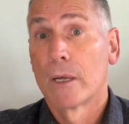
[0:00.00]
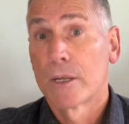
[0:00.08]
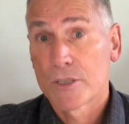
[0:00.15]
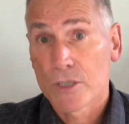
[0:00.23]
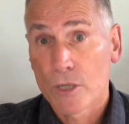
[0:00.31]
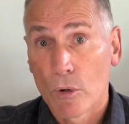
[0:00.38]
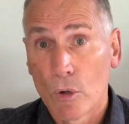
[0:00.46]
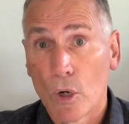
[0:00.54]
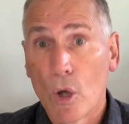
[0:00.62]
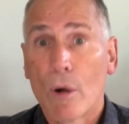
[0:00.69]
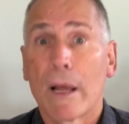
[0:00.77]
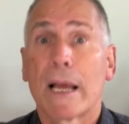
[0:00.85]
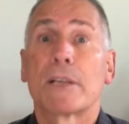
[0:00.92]
So
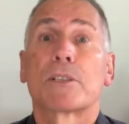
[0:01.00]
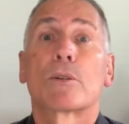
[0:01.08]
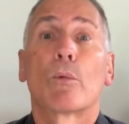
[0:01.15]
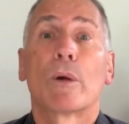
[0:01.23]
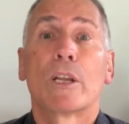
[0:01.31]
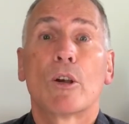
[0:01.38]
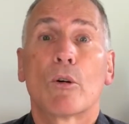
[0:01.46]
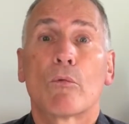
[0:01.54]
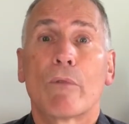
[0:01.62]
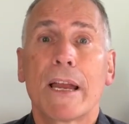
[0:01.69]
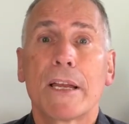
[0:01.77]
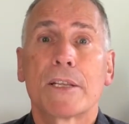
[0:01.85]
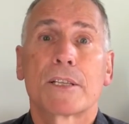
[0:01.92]
long as when you
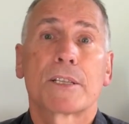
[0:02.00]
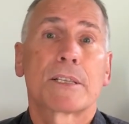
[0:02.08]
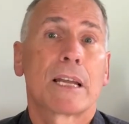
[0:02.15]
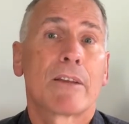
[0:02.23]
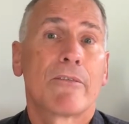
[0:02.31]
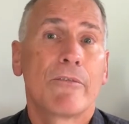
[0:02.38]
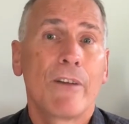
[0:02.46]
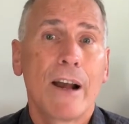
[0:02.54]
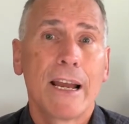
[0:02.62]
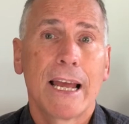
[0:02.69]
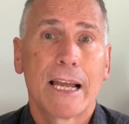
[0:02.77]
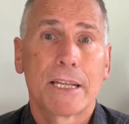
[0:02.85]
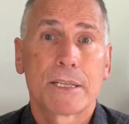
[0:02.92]
arrange the seller
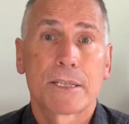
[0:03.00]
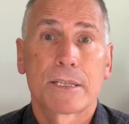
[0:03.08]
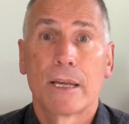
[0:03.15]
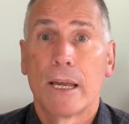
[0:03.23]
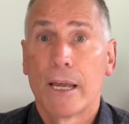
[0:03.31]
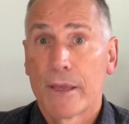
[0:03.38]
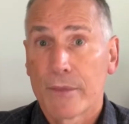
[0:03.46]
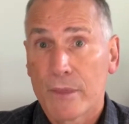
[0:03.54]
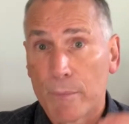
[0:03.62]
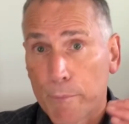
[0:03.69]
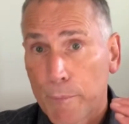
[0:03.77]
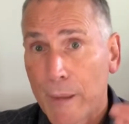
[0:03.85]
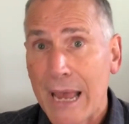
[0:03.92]
finance, the
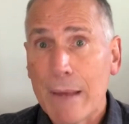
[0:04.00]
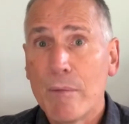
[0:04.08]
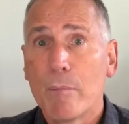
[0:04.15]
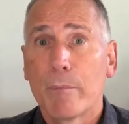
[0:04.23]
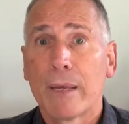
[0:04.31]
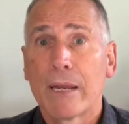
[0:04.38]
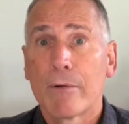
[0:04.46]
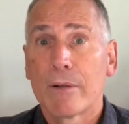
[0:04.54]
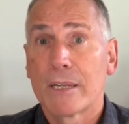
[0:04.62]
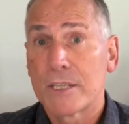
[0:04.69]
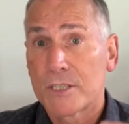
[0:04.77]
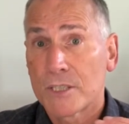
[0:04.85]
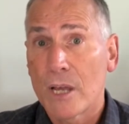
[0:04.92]
payment period
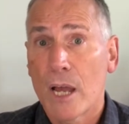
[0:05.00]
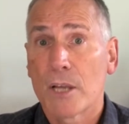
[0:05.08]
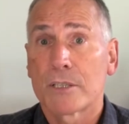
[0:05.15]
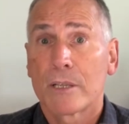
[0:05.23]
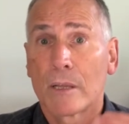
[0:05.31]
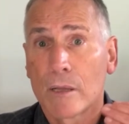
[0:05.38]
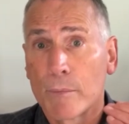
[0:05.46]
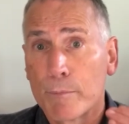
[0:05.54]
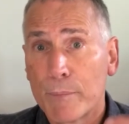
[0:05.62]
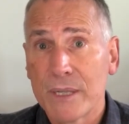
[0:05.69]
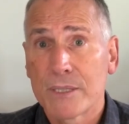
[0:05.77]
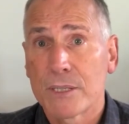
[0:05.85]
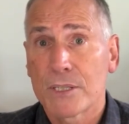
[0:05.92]
is such that the
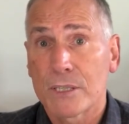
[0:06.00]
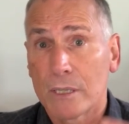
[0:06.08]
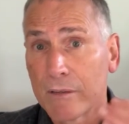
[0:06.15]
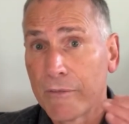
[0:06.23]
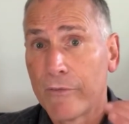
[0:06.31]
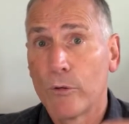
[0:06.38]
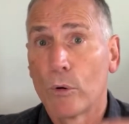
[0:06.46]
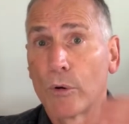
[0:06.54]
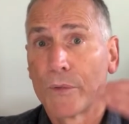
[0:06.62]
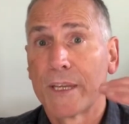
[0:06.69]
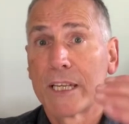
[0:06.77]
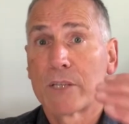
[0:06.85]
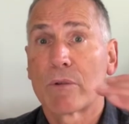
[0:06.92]
business can afford
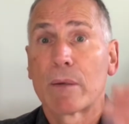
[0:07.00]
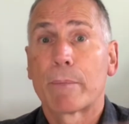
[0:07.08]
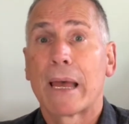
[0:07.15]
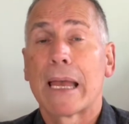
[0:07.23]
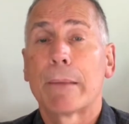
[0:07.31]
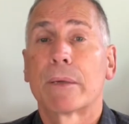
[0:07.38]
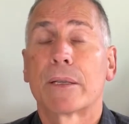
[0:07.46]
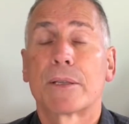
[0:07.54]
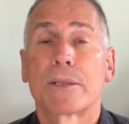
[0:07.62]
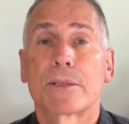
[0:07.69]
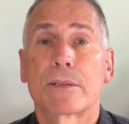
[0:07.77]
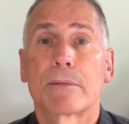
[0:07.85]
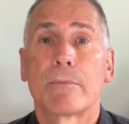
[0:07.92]
these repayments.